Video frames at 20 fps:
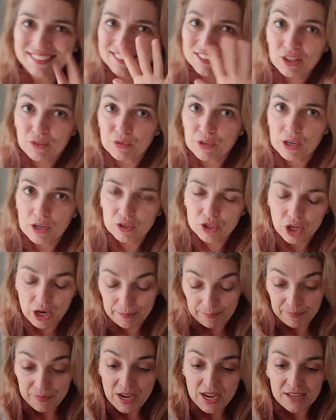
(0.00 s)
not for a long
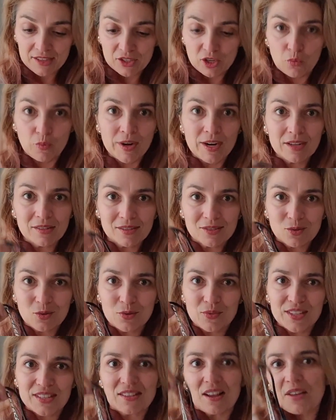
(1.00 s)
time. So when I saw
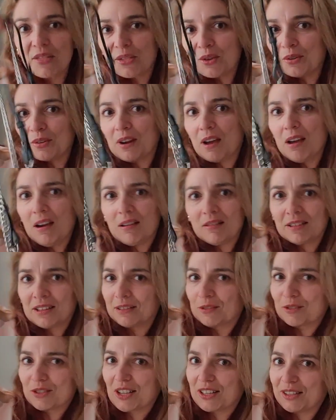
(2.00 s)
this, I thought, oh, it
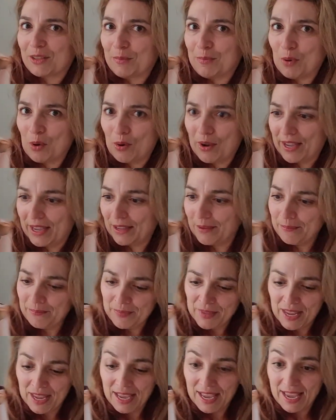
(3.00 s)
looks like the boy.
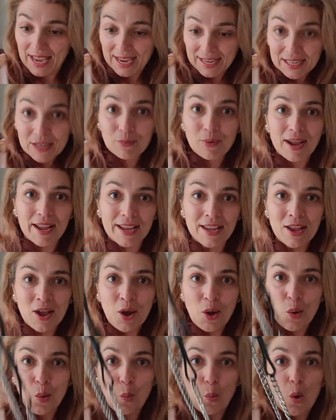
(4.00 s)
Anyway,
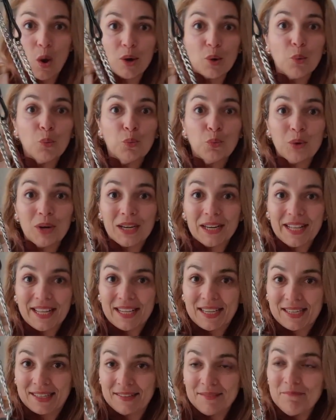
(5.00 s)
what really
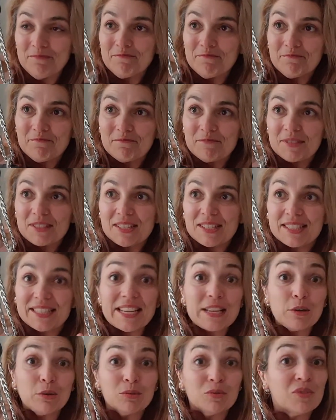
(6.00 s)

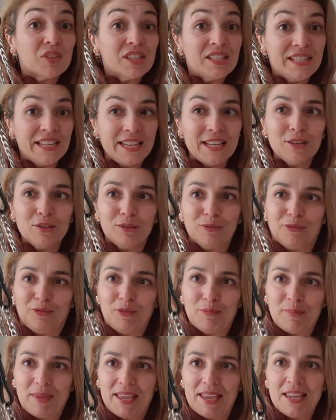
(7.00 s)
sealed the deal for
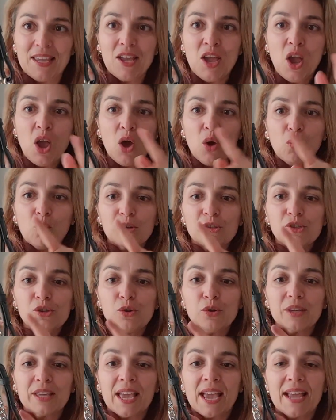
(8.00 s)
me was
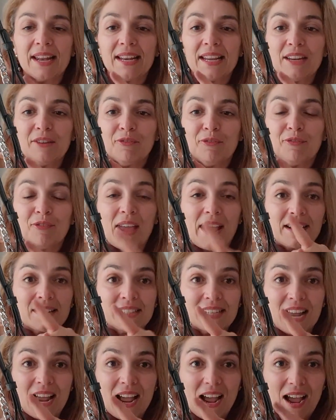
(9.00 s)
you can in fact
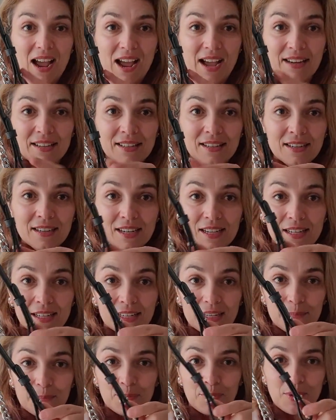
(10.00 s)

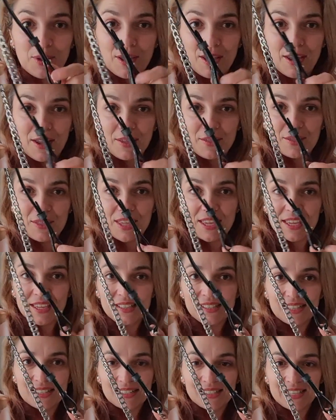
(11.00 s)
unclip
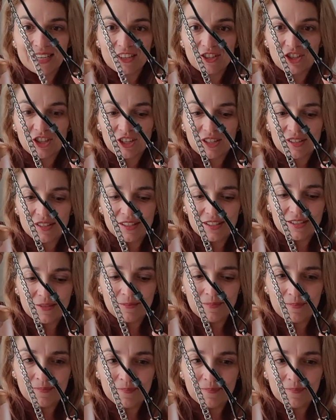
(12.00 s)
these sections,